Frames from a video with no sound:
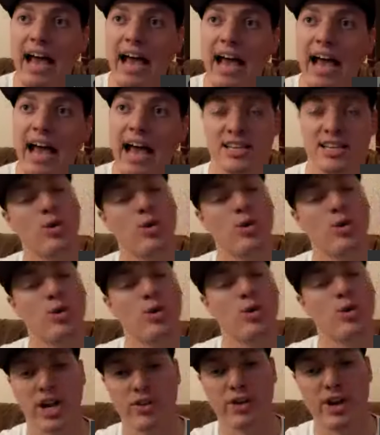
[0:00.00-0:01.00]
as
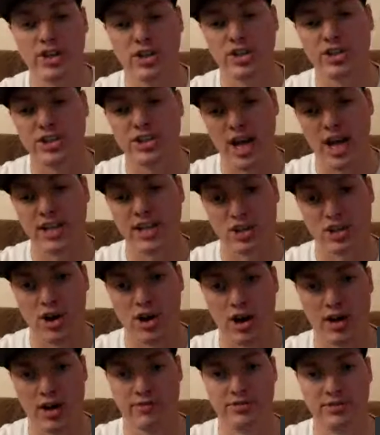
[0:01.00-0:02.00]
the older generation
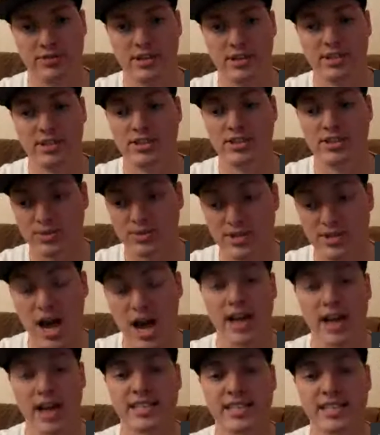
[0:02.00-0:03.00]
dies off,
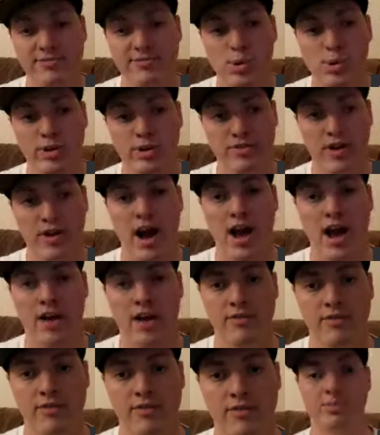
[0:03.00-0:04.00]

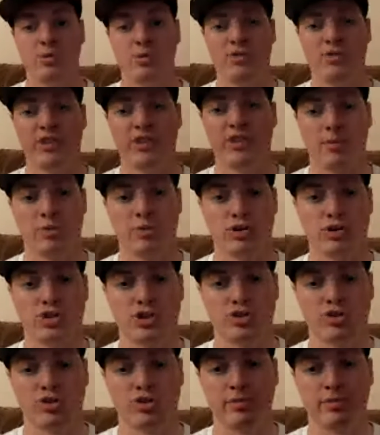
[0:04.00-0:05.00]
97.5 keeps moving
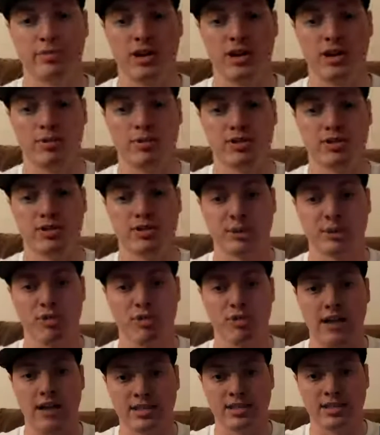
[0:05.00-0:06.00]
up. Their streaming numbers
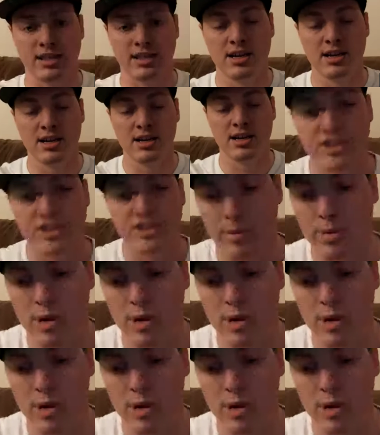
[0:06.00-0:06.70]
keep rising.